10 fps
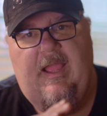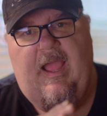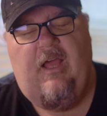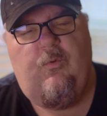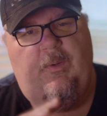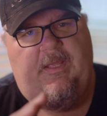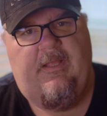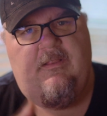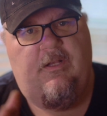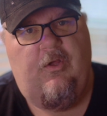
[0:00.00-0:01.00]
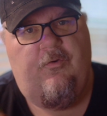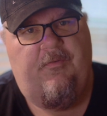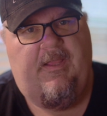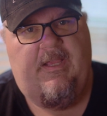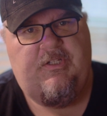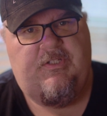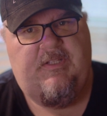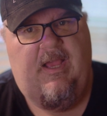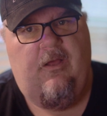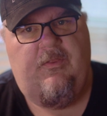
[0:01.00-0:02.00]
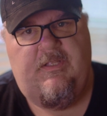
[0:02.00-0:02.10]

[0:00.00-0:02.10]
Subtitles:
how do we get the notifications out?